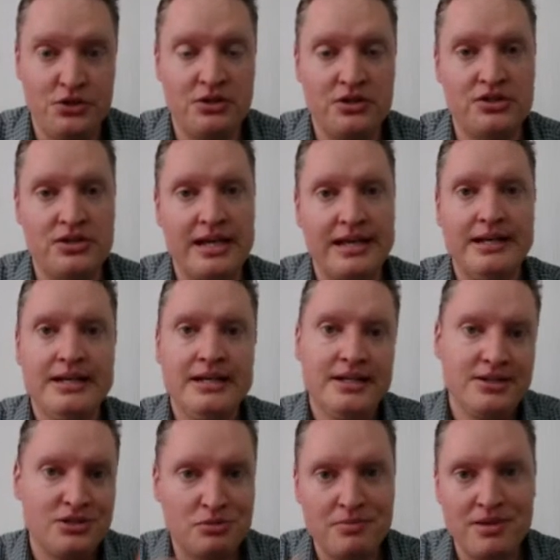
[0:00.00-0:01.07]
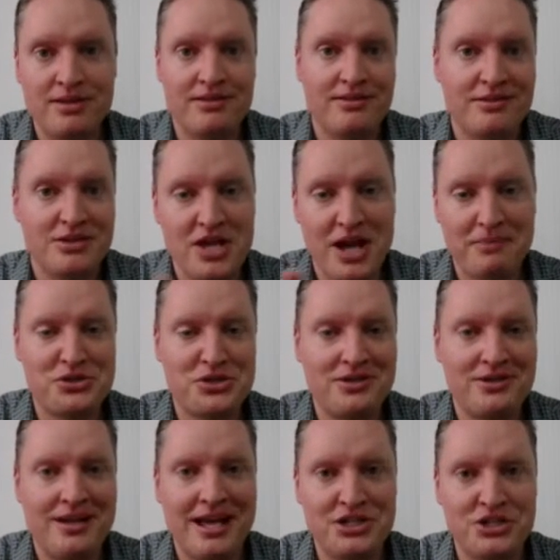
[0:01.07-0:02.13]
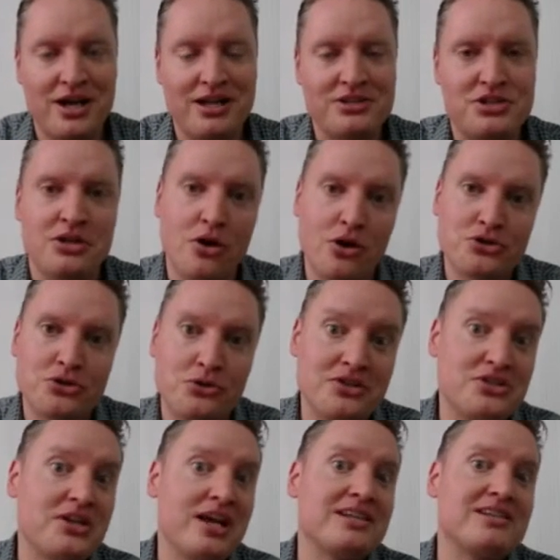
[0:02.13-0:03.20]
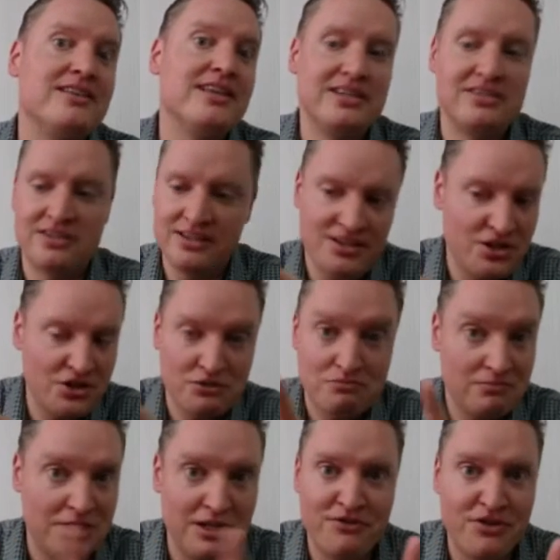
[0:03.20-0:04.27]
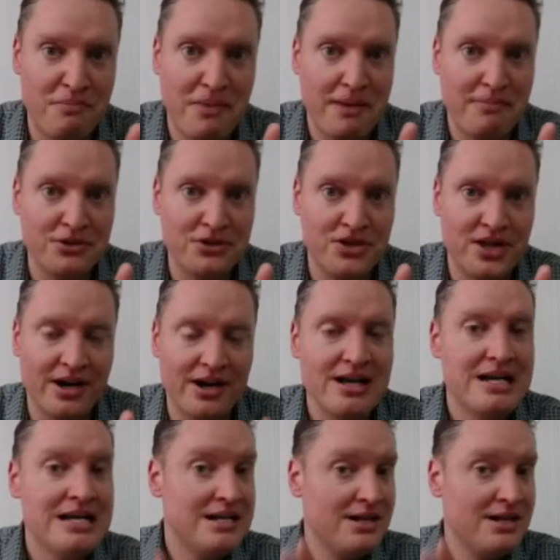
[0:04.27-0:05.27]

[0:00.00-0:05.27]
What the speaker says: You can say, Smith, Thompson, and Johnson also discussed this, and then just give the papers there.